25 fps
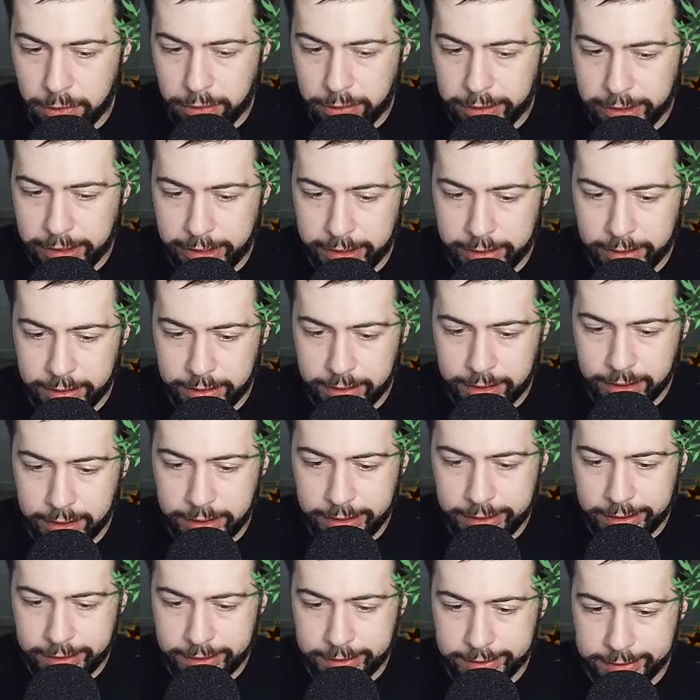boy,
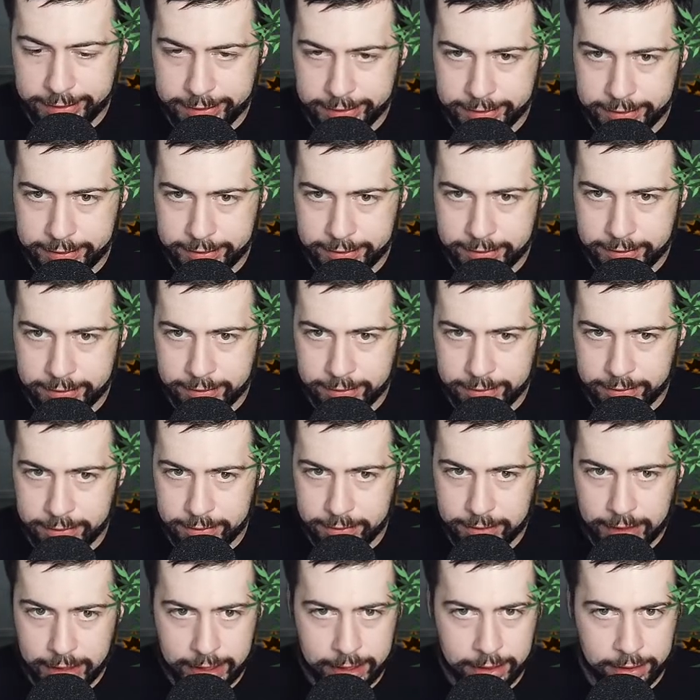it is.
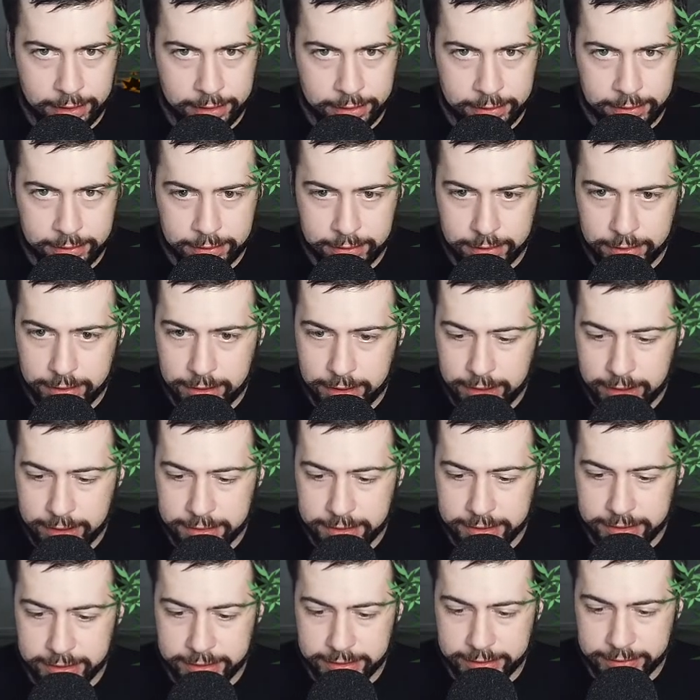Yeah,
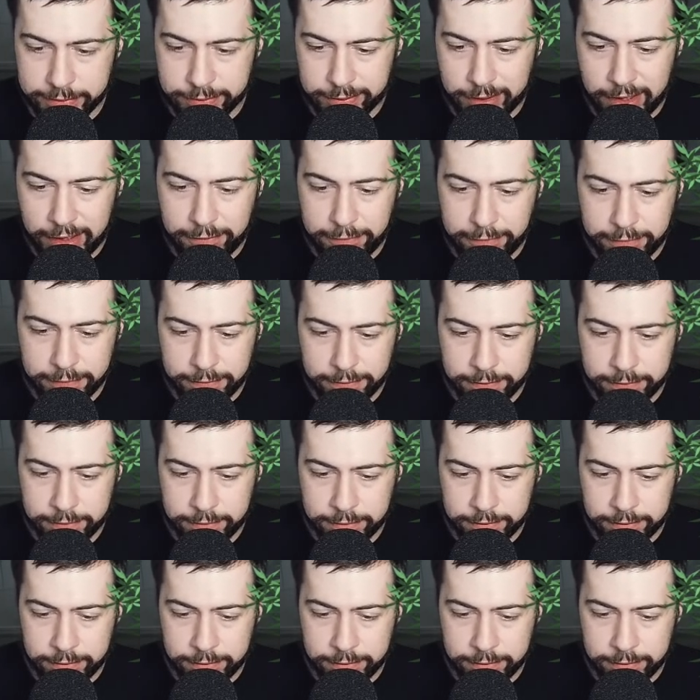this is rough.